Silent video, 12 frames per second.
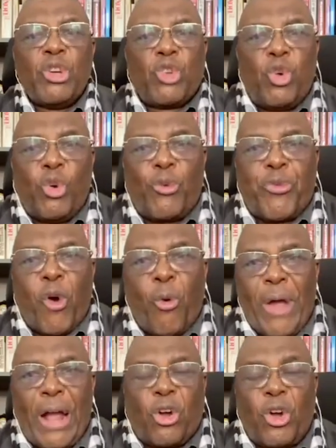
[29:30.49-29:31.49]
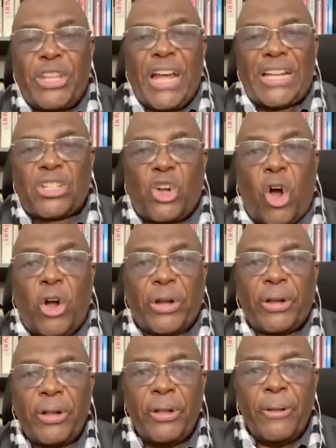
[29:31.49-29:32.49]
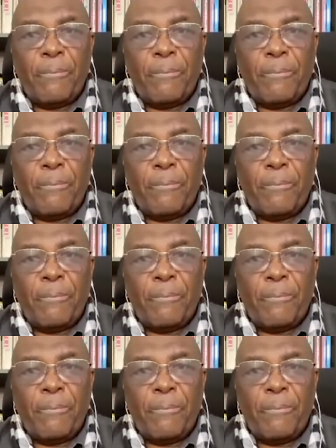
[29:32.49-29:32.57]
to look for where Konya has gone.